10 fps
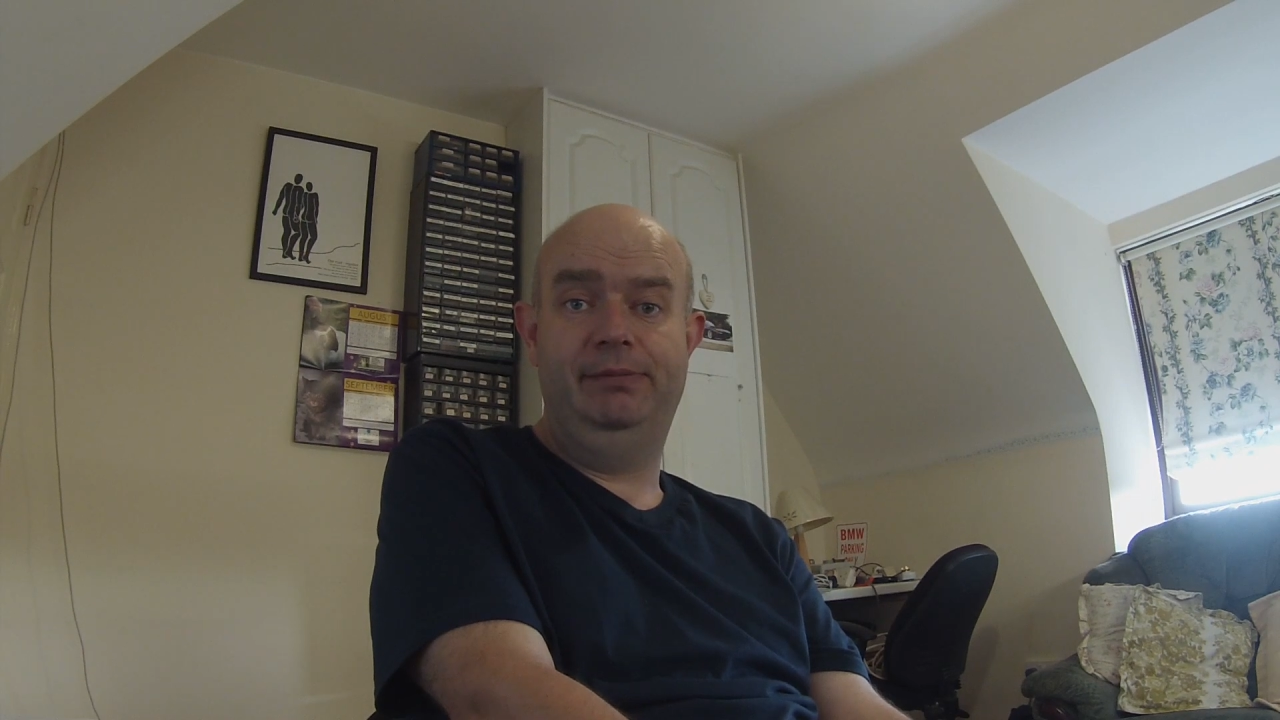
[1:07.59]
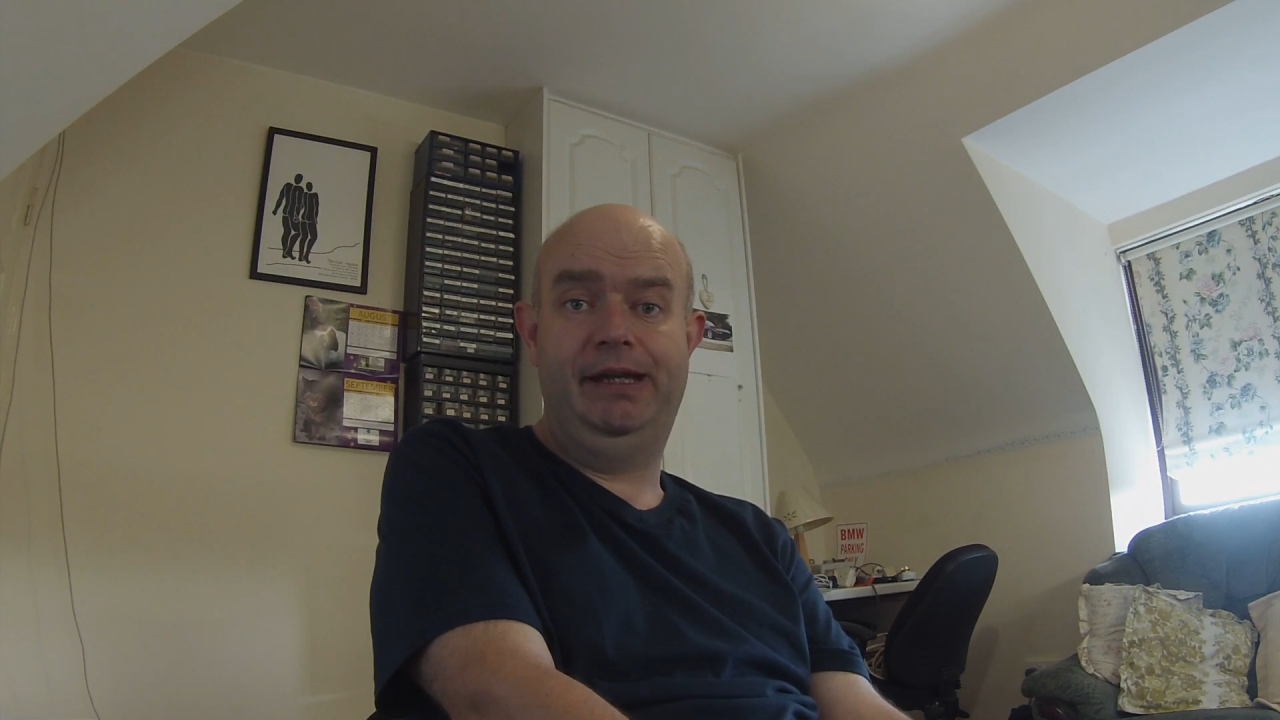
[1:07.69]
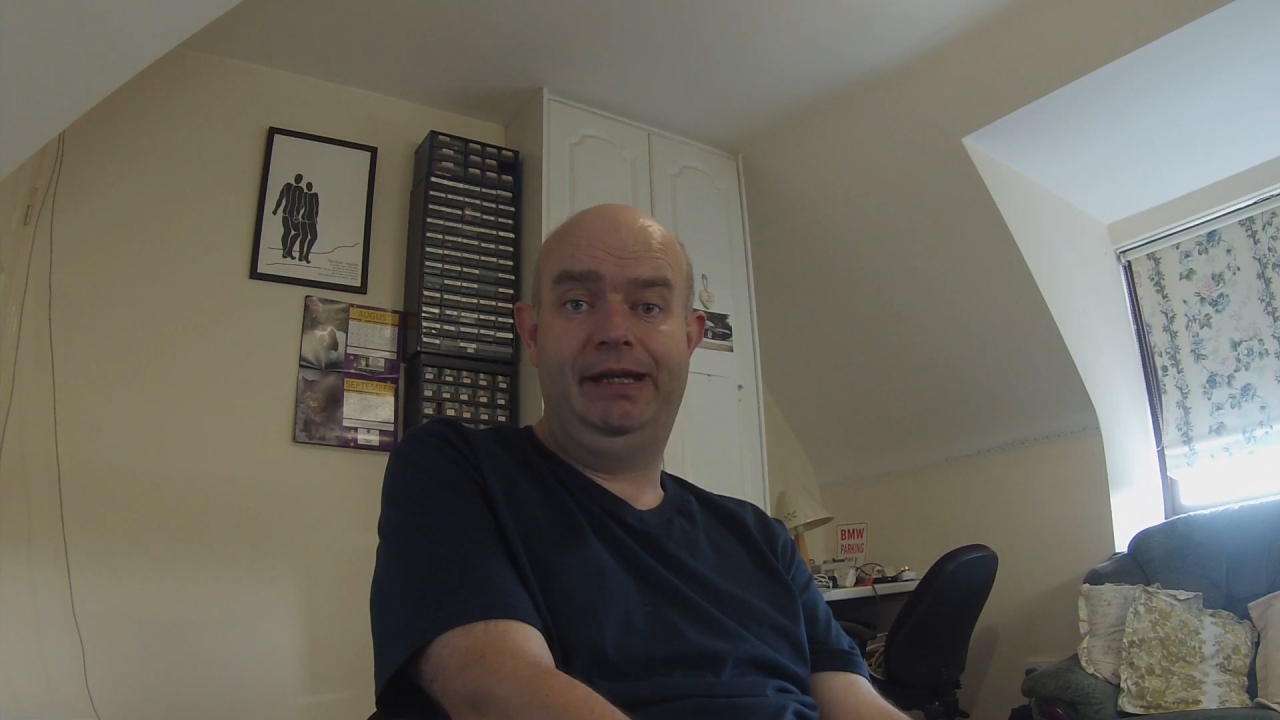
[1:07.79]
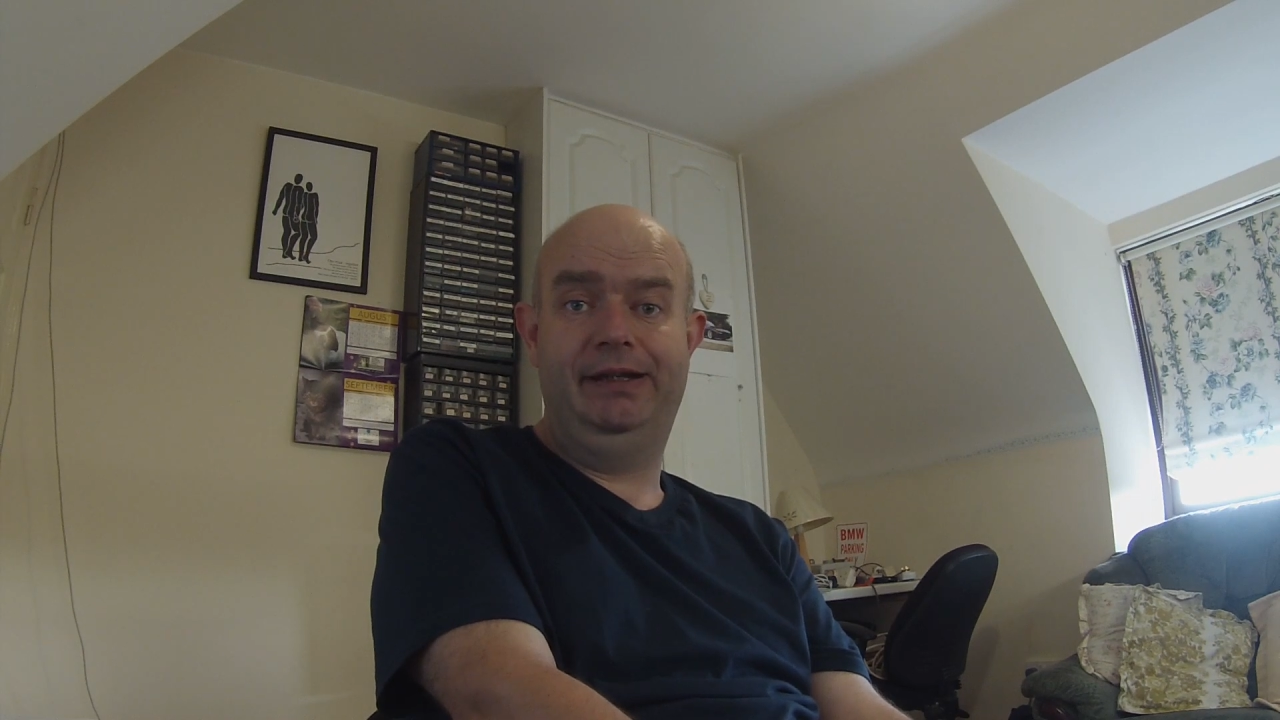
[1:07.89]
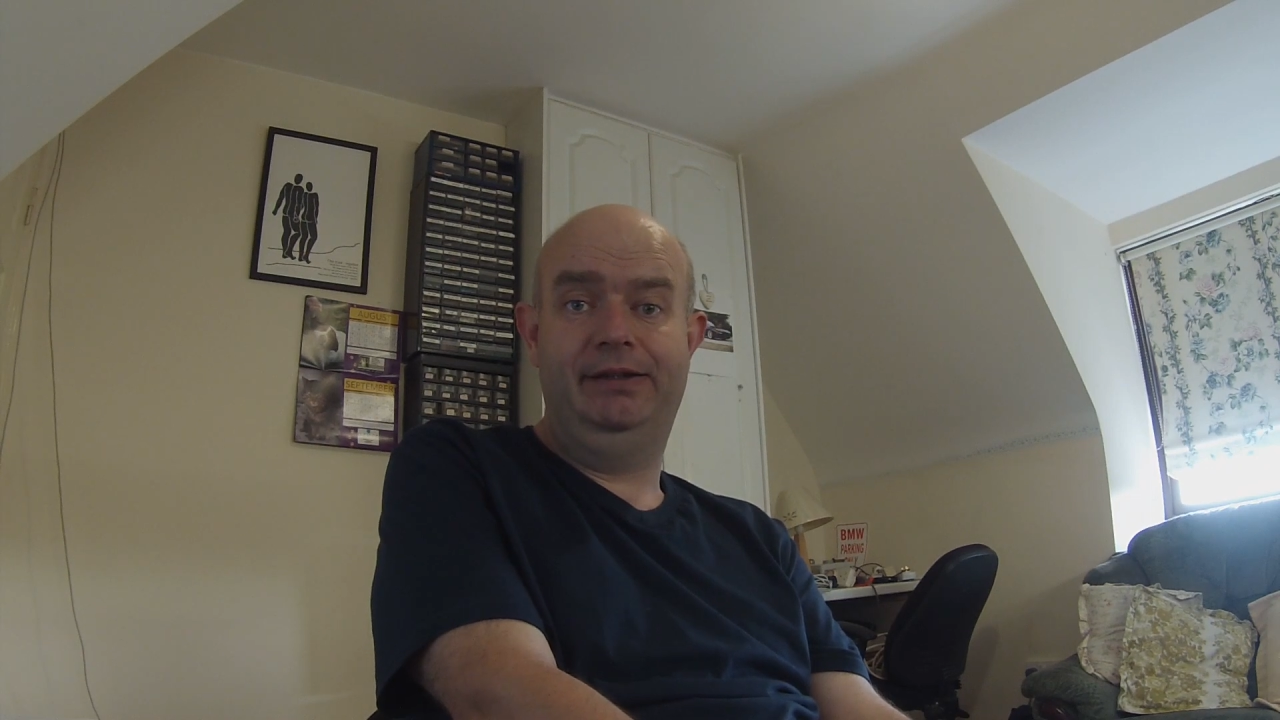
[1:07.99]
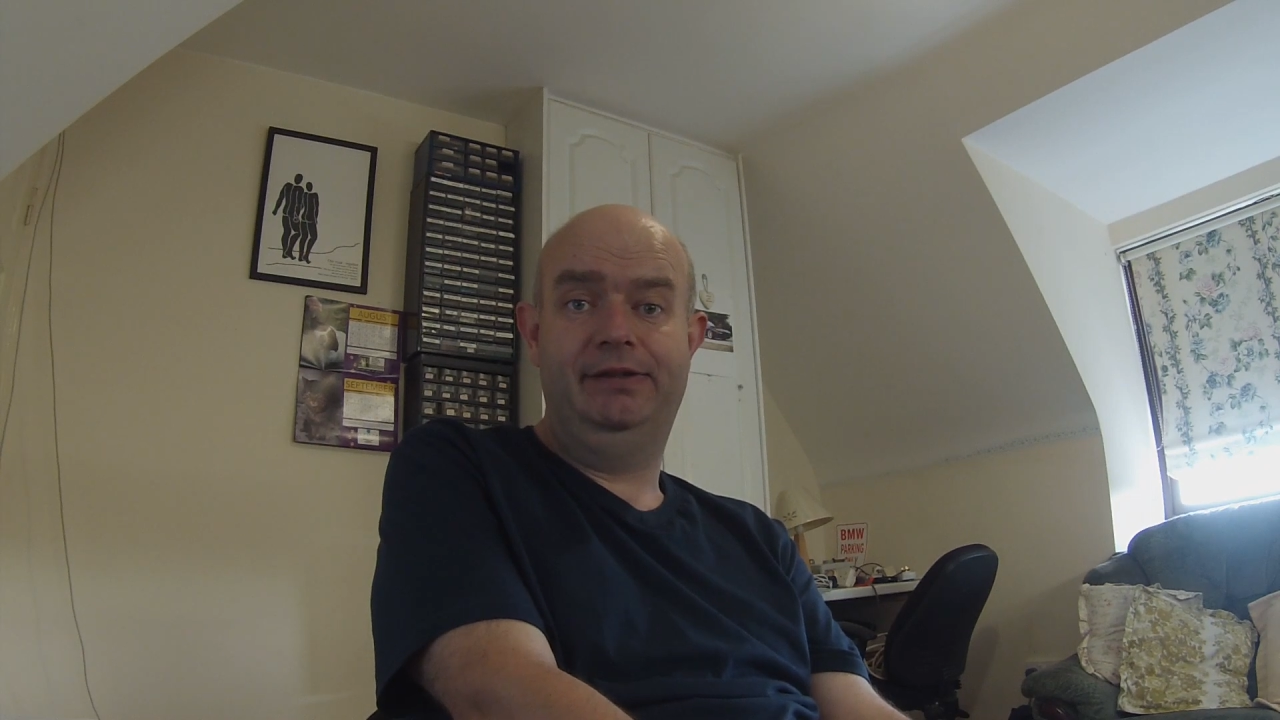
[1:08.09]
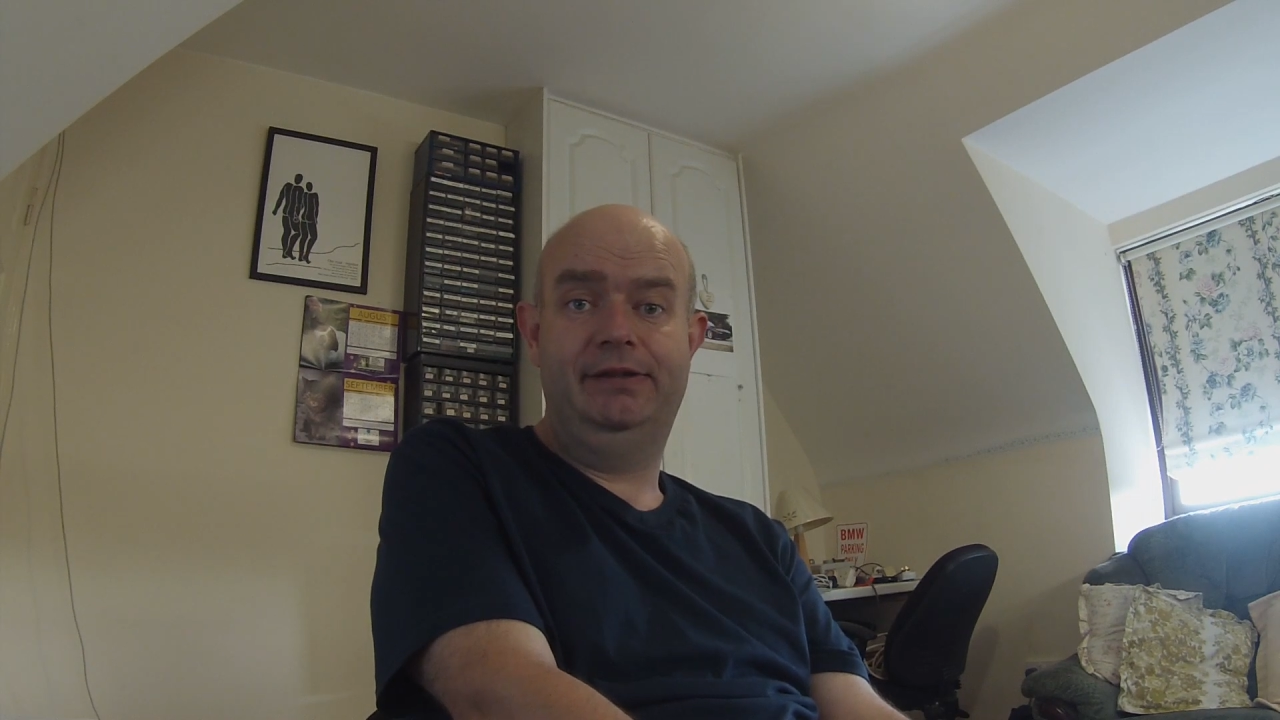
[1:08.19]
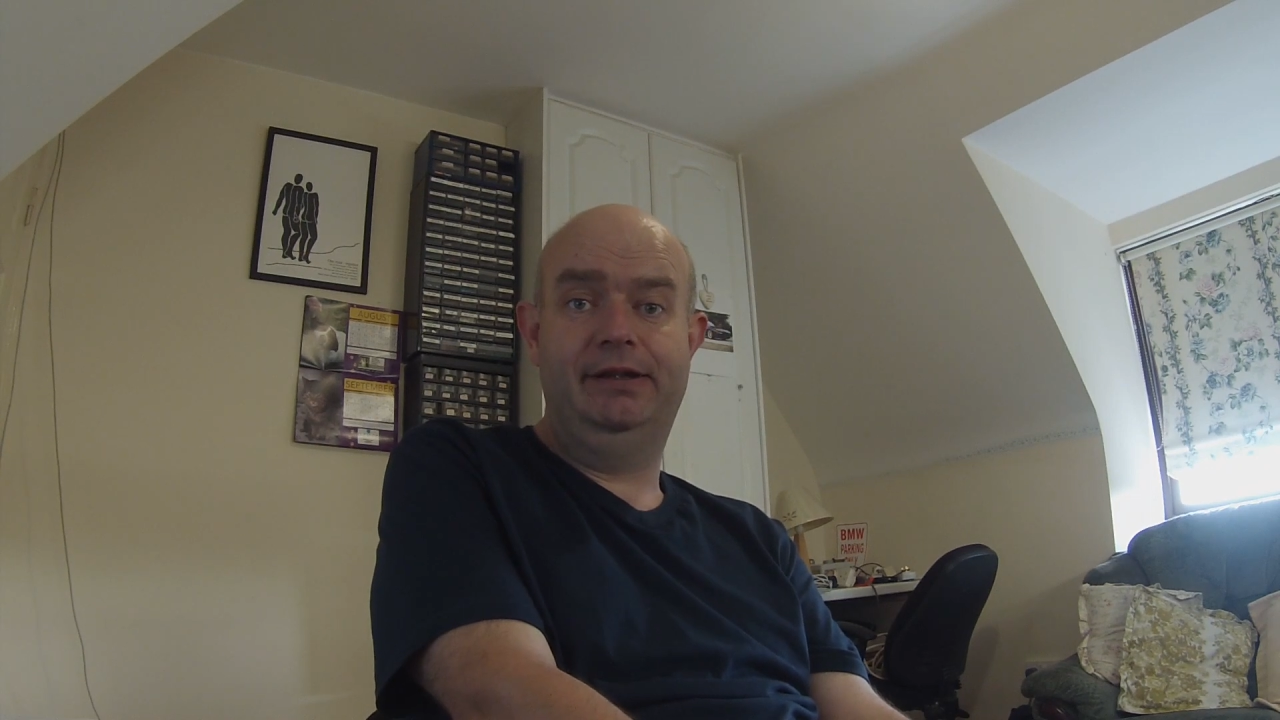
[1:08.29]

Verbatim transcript: made